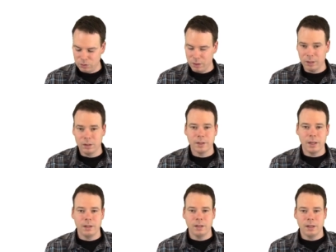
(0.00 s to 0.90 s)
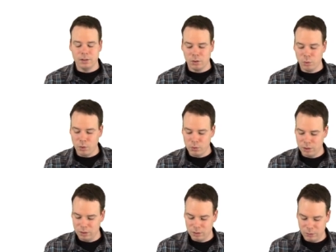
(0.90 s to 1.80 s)
try to look at it as a
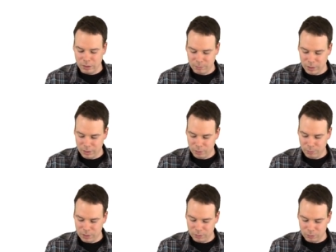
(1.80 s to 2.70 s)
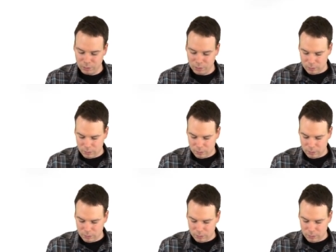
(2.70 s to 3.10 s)
quotient, so we can apply L'Hopital's rule.